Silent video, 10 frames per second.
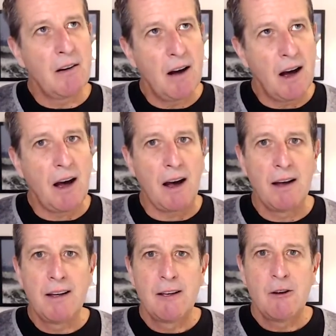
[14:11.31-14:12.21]
huh,
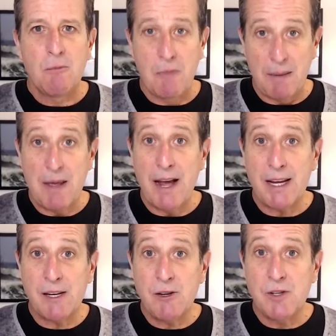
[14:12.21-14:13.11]
maybe I
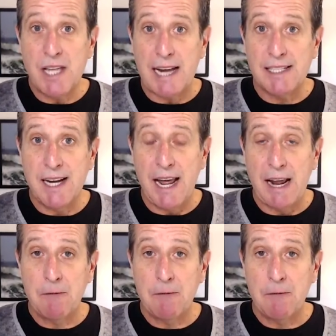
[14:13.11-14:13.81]
can use that today.